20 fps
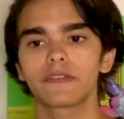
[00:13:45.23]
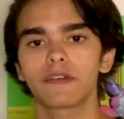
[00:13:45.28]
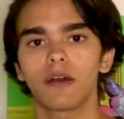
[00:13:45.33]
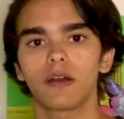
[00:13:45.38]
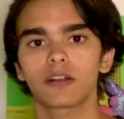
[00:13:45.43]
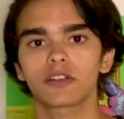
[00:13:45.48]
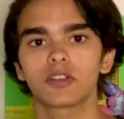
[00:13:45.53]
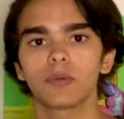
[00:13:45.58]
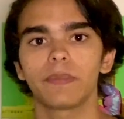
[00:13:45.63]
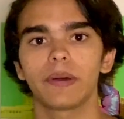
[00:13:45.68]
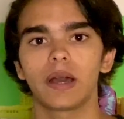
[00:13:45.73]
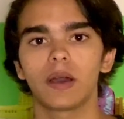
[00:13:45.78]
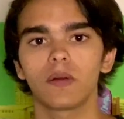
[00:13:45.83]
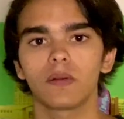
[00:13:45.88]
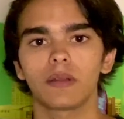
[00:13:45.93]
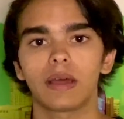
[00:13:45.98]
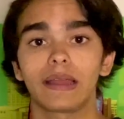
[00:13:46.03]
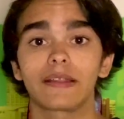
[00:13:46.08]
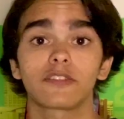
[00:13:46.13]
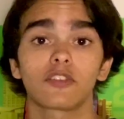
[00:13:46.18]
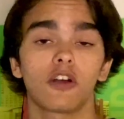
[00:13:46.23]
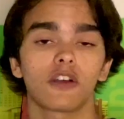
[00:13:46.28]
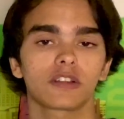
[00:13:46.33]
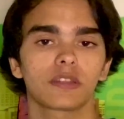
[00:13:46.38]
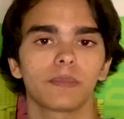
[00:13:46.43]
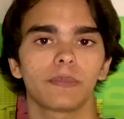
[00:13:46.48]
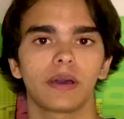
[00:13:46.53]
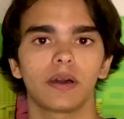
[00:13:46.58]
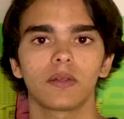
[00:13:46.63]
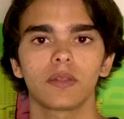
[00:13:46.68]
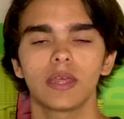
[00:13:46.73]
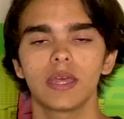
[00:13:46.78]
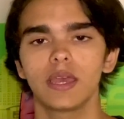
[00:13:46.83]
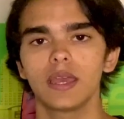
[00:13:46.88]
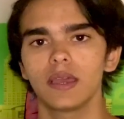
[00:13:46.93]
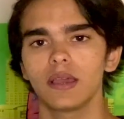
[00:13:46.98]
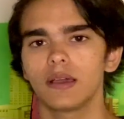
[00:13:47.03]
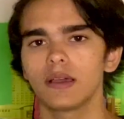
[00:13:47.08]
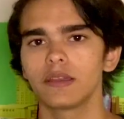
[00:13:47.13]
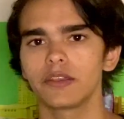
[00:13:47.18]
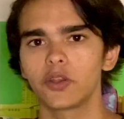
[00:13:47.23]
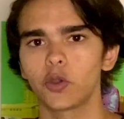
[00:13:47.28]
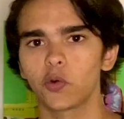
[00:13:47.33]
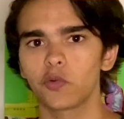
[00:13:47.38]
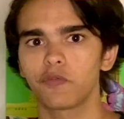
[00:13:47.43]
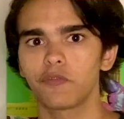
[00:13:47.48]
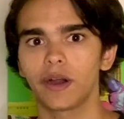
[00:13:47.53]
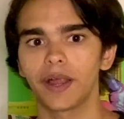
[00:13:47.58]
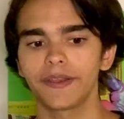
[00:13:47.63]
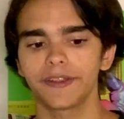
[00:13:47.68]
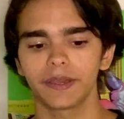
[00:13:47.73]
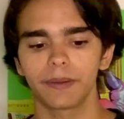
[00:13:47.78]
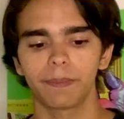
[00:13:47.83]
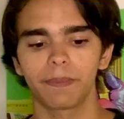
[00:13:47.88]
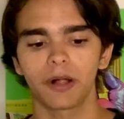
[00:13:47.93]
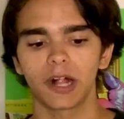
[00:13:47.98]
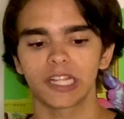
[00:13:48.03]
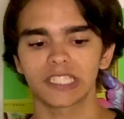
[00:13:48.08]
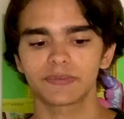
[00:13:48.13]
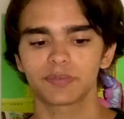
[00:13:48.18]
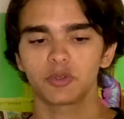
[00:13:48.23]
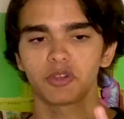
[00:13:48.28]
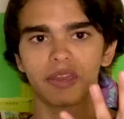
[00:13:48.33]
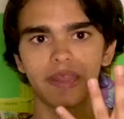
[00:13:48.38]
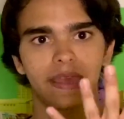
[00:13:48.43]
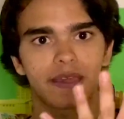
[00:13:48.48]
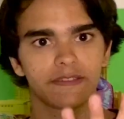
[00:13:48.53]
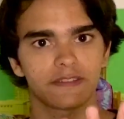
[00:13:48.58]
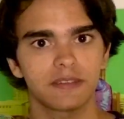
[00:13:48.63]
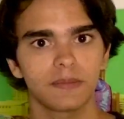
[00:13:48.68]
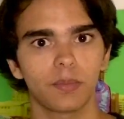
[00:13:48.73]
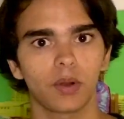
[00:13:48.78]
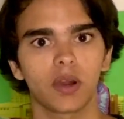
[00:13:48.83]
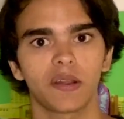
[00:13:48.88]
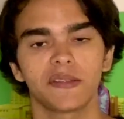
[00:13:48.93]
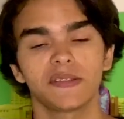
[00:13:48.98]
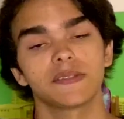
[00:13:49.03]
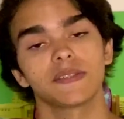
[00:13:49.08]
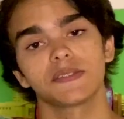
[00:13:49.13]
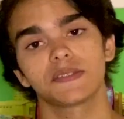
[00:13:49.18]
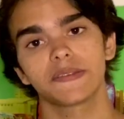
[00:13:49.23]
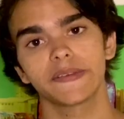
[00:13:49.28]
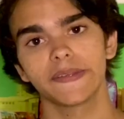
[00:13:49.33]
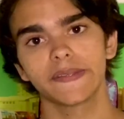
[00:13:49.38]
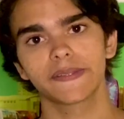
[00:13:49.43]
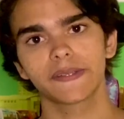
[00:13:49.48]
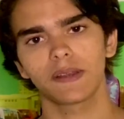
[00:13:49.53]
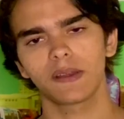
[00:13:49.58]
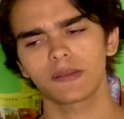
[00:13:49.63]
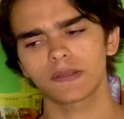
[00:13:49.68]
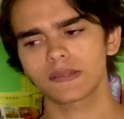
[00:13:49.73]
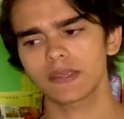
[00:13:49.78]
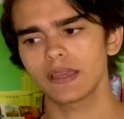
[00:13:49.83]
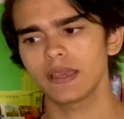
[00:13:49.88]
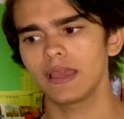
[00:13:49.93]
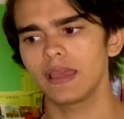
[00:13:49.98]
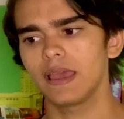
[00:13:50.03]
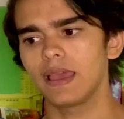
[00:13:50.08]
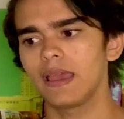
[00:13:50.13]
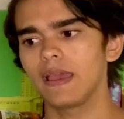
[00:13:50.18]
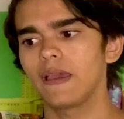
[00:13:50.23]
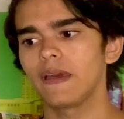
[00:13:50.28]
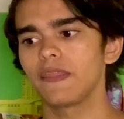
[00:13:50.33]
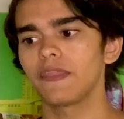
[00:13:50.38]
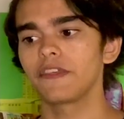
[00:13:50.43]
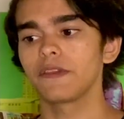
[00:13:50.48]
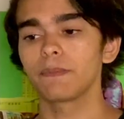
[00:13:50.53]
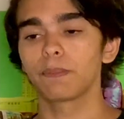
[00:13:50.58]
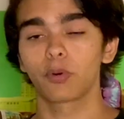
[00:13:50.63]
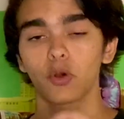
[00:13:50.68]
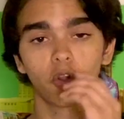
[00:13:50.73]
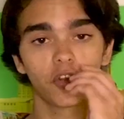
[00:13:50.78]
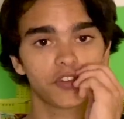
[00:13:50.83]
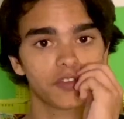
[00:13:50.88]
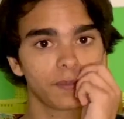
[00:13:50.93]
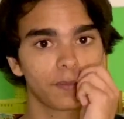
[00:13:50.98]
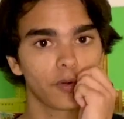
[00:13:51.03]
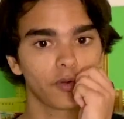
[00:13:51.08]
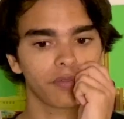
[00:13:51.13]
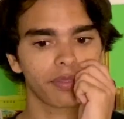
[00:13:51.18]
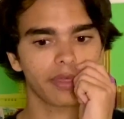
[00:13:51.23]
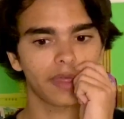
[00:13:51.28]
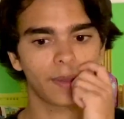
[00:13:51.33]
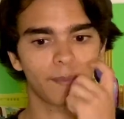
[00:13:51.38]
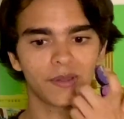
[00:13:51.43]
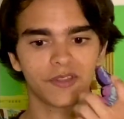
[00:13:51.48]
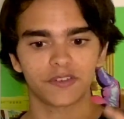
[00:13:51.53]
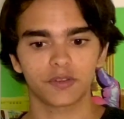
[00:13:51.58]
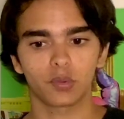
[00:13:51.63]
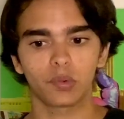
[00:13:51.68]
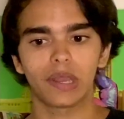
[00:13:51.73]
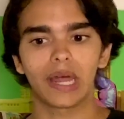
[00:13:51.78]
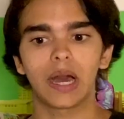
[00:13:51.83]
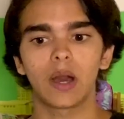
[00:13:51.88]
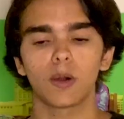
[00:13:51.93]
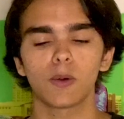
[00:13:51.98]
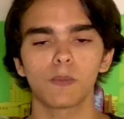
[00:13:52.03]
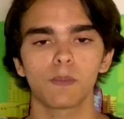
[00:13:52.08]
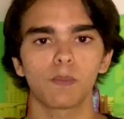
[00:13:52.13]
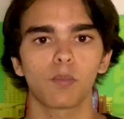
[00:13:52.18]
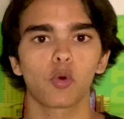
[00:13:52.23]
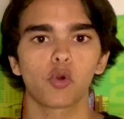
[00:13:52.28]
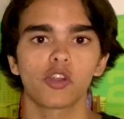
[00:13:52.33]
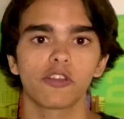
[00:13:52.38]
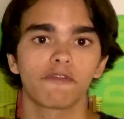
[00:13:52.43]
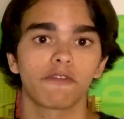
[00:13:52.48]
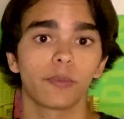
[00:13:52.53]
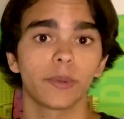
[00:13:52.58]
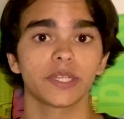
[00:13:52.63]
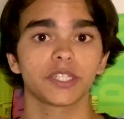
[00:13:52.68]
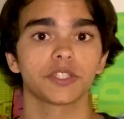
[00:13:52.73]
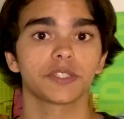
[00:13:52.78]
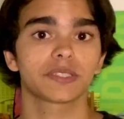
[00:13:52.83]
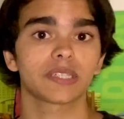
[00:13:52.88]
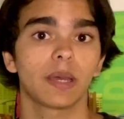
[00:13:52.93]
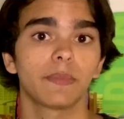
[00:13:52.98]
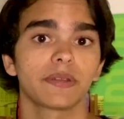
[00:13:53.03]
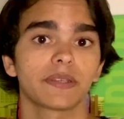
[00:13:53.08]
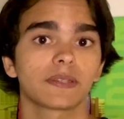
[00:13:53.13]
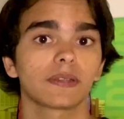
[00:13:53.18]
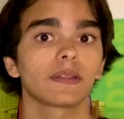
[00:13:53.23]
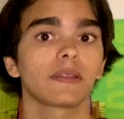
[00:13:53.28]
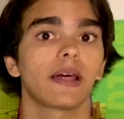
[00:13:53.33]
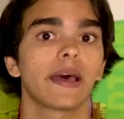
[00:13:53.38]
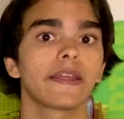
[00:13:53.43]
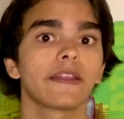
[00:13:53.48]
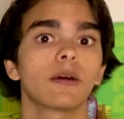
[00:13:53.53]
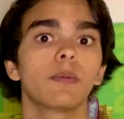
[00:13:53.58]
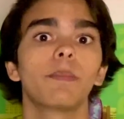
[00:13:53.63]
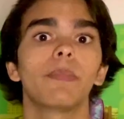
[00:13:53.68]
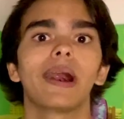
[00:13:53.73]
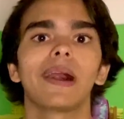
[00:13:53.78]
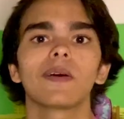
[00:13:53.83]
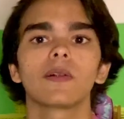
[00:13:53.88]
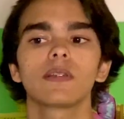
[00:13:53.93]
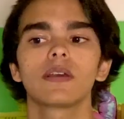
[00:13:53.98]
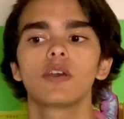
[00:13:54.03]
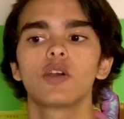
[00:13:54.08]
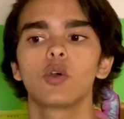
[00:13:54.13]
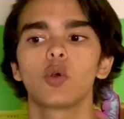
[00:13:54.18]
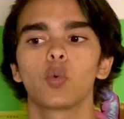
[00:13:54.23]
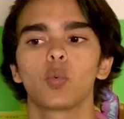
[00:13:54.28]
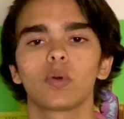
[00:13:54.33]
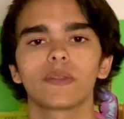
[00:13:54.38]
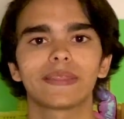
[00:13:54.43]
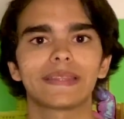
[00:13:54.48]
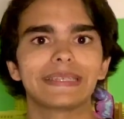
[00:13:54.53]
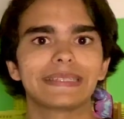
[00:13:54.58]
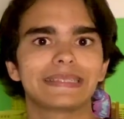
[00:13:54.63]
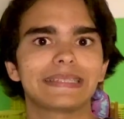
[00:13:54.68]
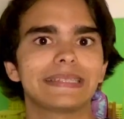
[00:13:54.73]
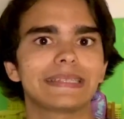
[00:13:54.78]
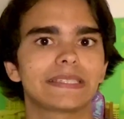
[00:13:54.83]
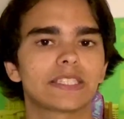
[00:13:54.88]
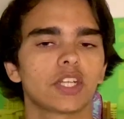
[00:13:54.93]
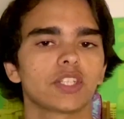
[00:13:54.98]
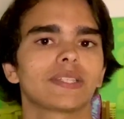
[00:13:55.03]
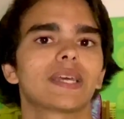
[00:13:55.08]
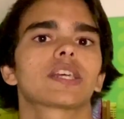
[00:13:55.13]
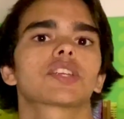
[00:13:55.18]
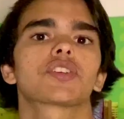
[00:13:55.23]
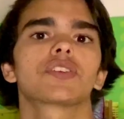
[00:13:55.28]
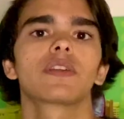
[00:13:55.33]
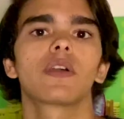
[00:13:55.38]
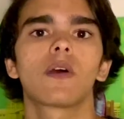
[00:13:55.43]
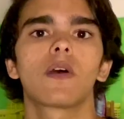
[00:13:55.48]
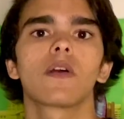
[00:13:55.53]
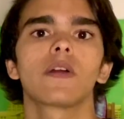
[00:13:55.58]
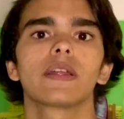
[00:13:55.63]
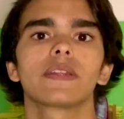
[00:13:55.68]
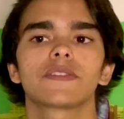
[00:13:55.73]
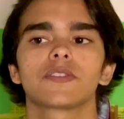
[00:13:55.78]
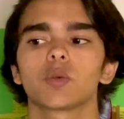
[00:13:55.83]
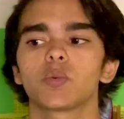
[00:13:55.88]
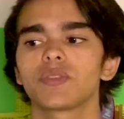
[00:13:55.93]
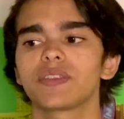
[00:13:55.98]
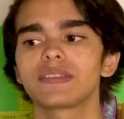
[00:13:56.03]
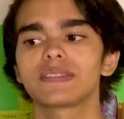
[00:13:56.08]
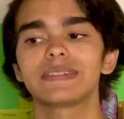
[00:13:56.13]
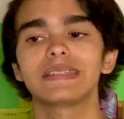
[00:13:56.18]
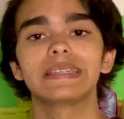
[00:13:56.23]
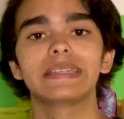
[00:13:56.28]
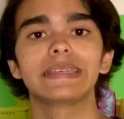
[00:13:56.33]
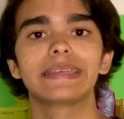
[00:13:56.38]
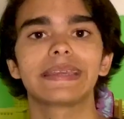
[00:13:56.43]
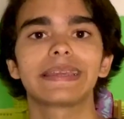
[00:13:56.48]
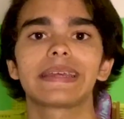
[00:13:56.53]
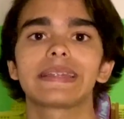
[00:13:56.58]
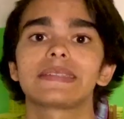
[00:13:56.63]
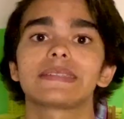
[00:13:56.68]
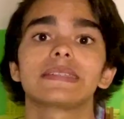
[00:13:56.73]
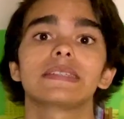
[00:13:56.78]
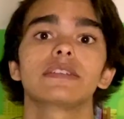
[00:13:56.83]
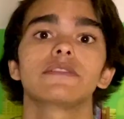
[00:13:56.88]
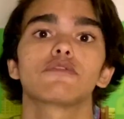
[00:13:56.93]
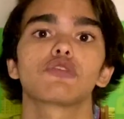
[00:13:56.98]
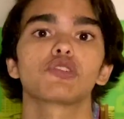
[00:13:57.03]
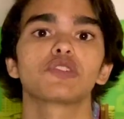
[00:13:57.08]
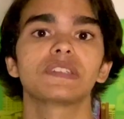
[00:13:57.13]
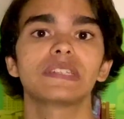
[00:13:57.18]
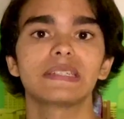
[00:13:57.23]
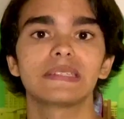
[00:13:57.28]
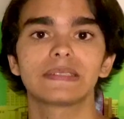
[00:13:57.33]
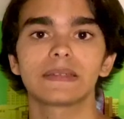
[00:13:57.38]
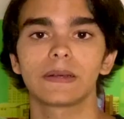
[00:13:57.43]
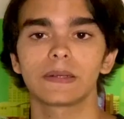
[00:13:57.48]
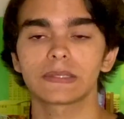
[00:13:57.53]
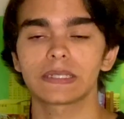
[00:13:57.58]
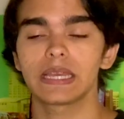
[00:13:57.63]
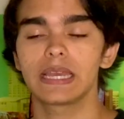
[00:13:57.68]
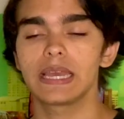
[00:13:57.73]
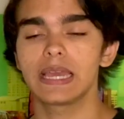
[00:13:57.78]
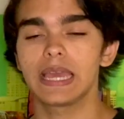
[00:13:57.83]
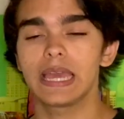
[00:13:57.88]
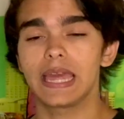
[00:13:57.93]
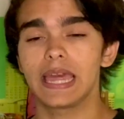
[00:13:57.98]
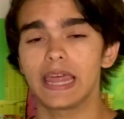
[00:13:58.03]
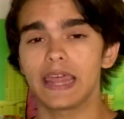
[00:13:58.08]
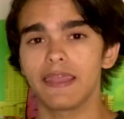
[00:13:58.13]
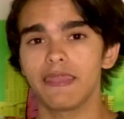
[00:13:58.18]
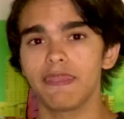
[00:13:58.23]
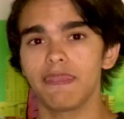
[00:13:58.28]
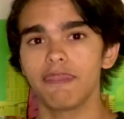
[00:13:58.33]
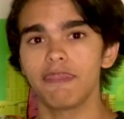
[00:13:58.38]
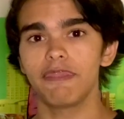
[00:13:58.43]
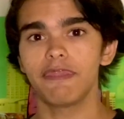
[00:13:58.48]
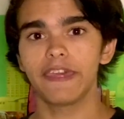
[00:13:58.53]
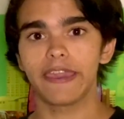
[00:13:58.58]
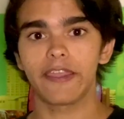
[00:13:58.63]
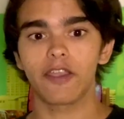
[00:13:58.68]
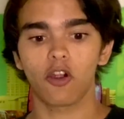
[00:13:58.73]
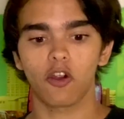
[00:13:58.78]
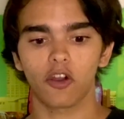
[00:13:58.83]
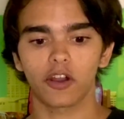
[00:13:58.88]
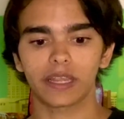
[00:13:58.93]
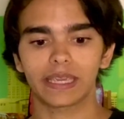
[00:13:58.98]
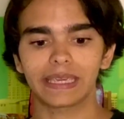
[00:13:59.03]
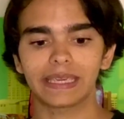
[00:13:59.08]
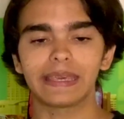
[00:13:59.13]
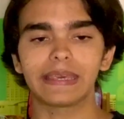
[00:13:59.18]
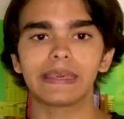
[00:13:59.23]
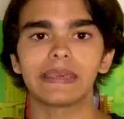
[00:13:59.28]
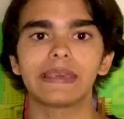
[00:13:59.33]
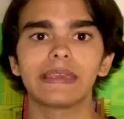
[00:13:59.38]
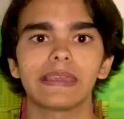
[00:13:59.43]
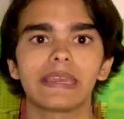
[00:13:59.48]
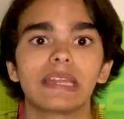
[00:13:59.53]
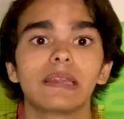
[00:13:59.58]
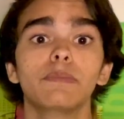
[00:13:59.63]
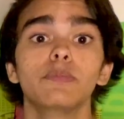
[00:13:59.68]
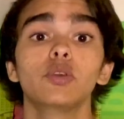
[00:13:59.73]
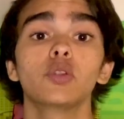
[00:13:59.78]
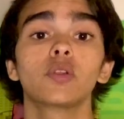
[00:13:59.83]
talked about, finding a balance between antibodies and T cells and the importance of both of them. And so now more information is coming to light about what these T cells actually are. And so with the CD8 and CD4 T cells, they are key in